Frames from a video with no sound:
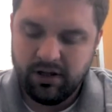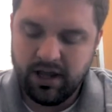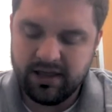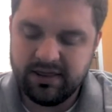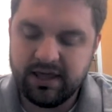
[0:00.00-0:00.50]

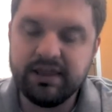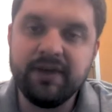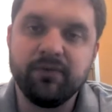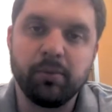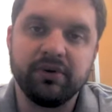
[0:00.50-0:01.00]
And then the
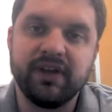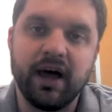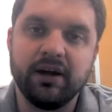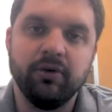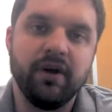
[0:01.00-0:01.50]
infant
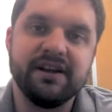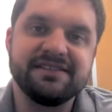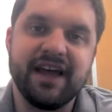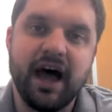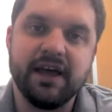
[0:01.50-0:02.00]
mortality rate
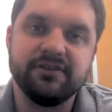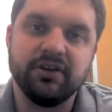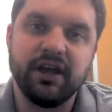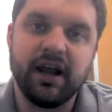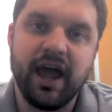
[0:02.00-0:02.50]
is high,
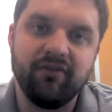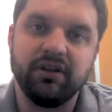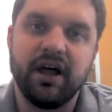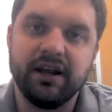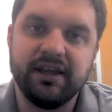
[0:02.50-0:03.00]
so you got to have a
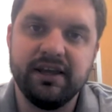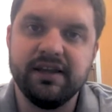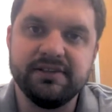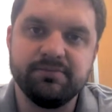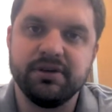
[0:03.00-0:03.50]
lot of
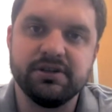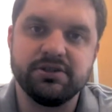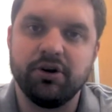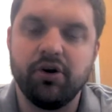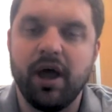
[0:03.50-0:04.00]
kids because
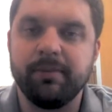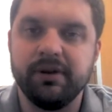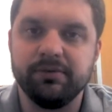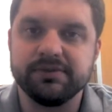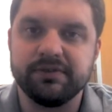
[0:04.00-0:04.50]
you don't know how
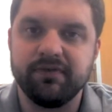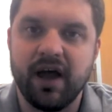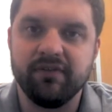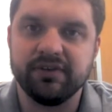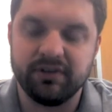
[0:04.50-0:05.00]
many will
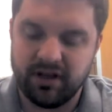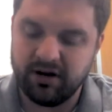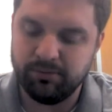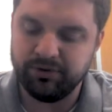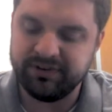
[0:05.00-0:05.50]
survive, because a
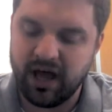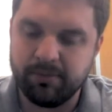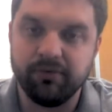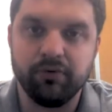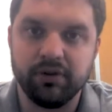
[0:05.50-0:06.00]
lot of them will
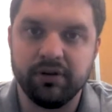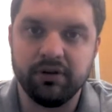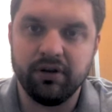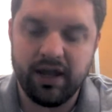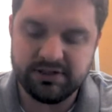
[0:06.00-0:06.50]
die before
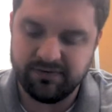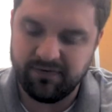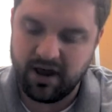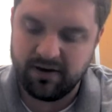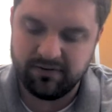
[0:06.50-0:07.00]
the age of
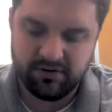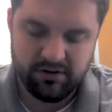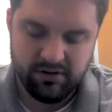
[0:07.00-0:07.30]
5.